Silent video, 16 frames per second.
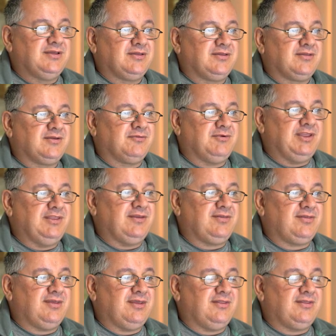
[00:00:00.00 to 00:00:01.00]
So when you
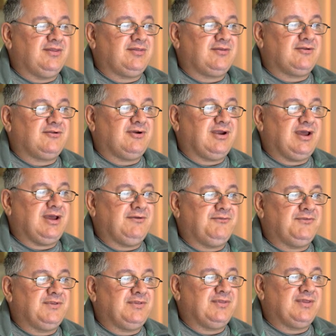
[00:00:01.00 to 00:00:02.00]
see this
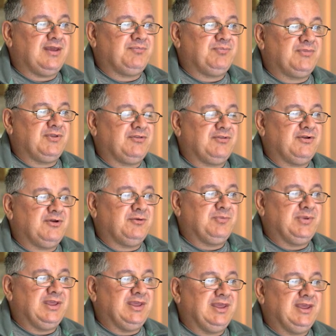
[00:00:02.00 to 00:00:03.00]
graph is up the top
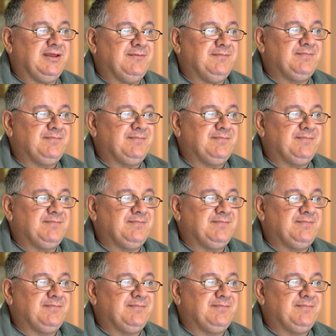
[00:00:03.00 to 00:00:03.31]
here,